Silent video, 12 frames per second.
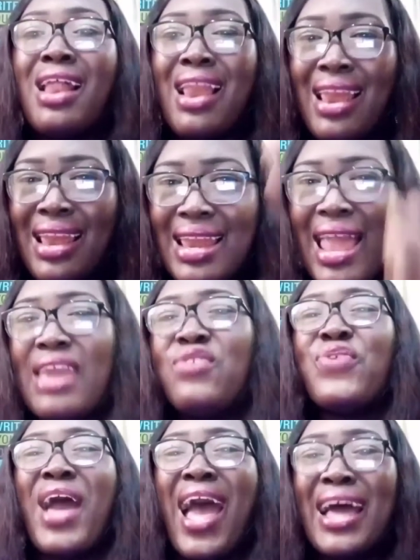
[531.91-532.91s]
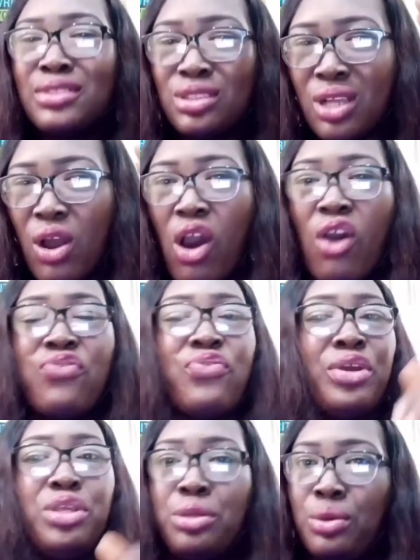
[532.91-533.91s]
life had to
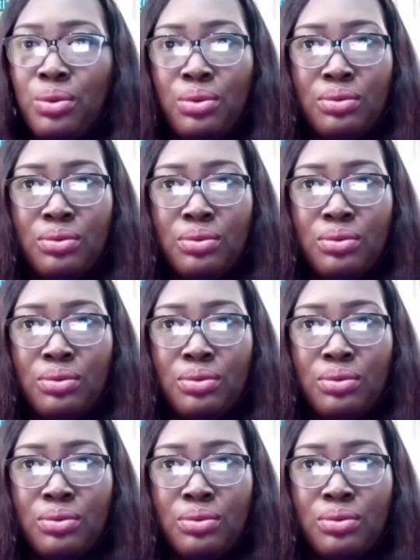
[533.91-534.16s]
offer you.